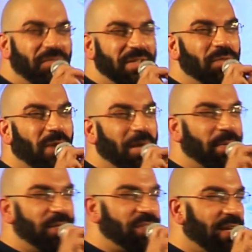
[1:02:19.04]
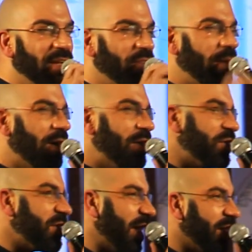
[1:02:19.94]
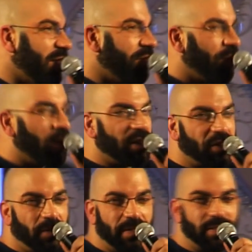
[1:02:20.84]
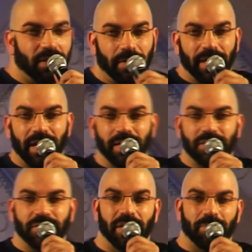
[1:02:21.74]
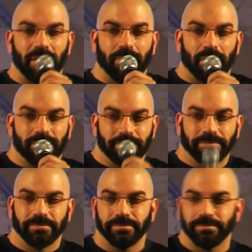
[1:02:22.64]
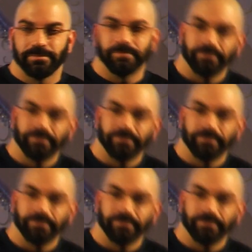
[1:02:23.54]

"51% of marriages end in divorce. What's going on, straight people?